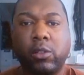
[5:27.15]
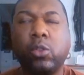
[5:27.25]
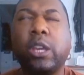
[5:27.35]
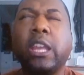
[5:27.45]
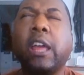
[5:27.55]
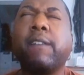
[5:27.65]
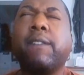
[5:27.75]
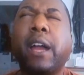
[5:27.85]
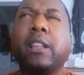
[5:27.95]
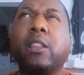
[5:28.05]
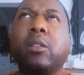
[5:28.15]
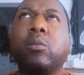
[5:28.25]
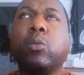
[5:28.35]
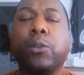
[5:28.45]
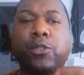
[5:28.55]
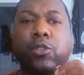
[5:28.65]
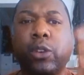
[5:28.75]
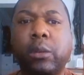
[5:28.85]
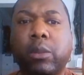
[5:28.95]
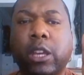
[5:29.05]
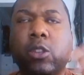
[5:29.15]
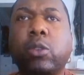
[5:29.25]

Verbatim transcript: You cannot fight them with screaming.